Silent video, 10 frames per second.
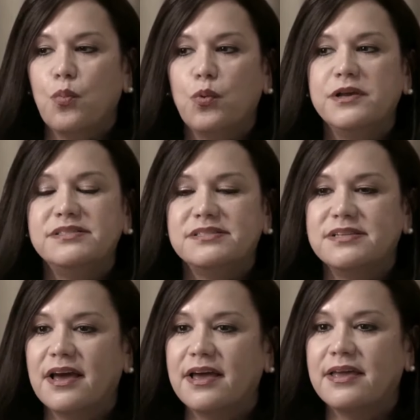we
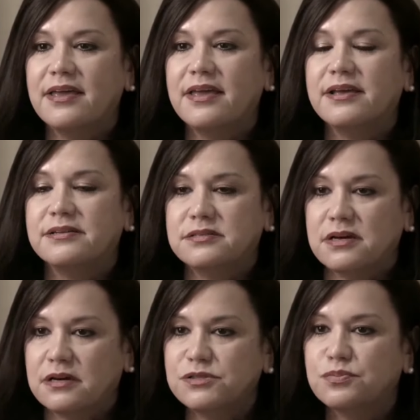stay in
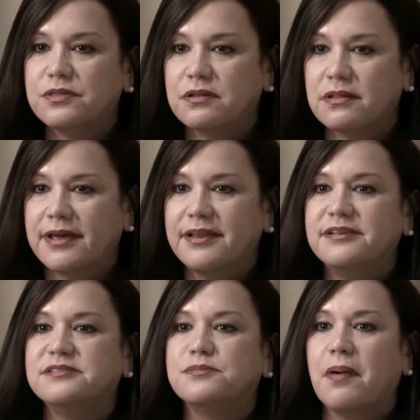touch with the
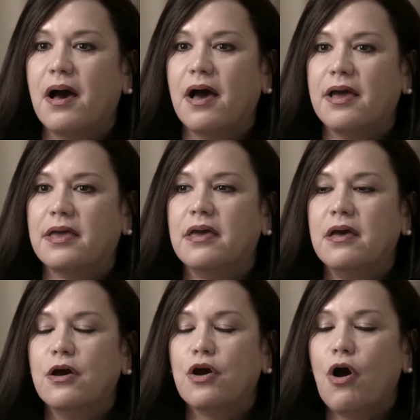ladies by
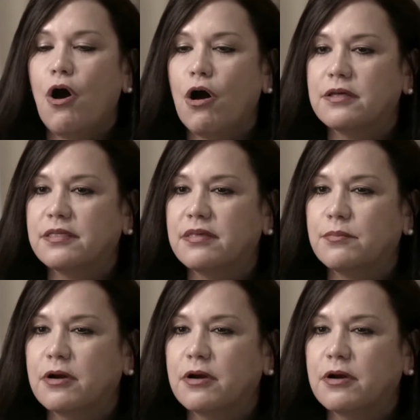calling them.